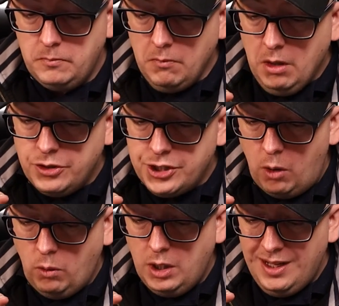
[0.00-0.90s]

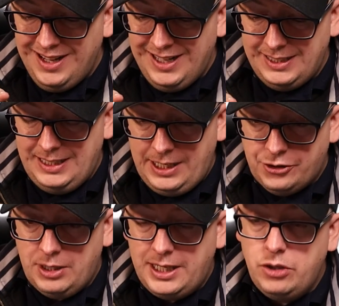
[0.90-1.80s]
So
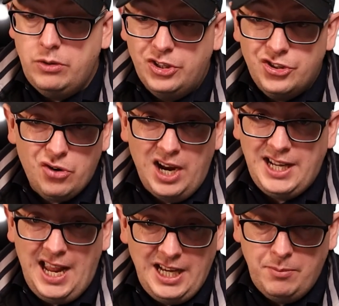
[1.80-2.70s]
literally you can train
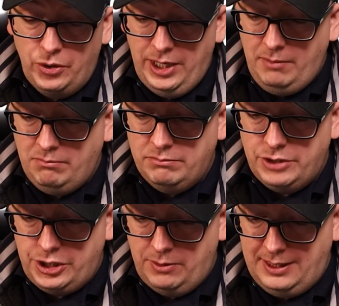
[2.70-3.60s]
anybody to
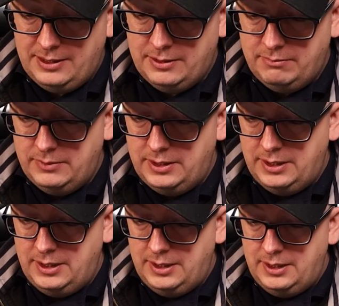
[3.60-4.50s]
do it.
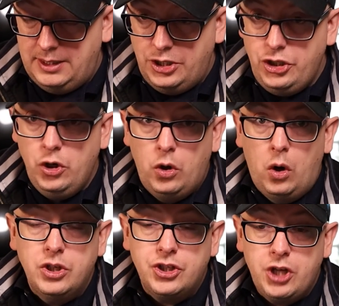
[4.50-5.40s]
You're
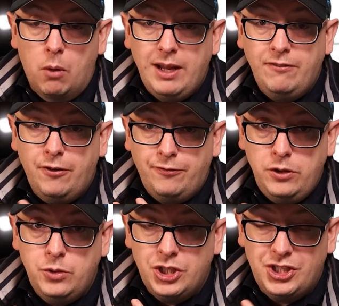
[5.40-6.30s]
sowing for
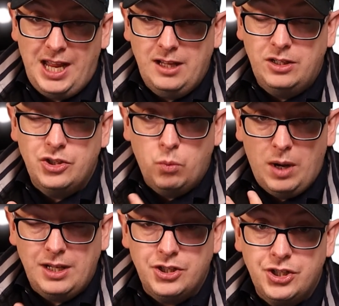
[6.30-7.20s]
future sales
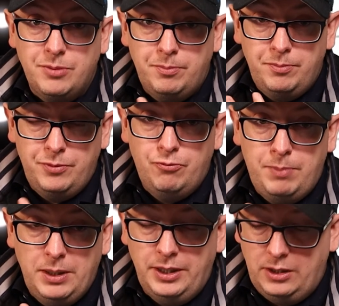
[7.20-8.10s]
whilst
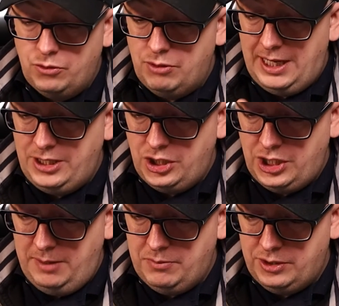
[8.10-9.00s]
building those
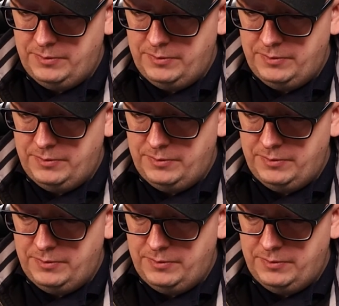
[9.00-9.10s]
relationships.